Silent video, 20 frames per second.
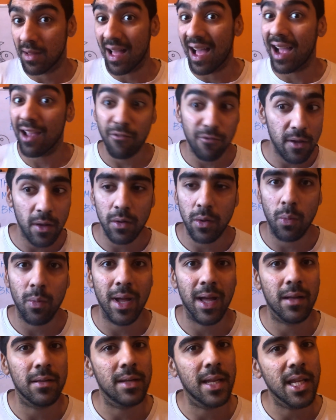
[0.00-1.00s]
I feel the
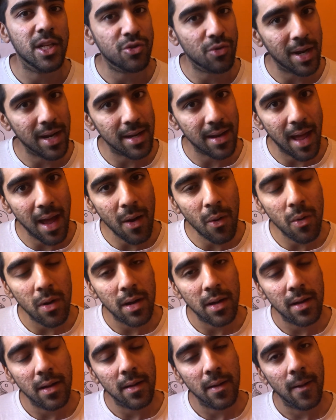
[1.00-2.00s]
world needs right now
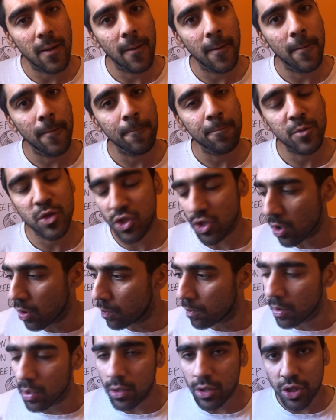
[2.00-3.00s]
so
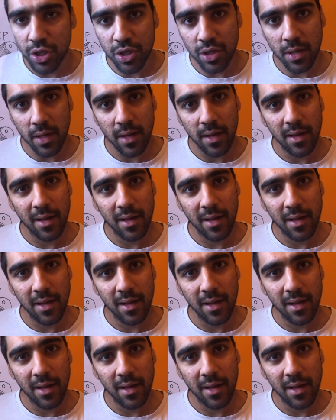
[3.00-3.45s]
much.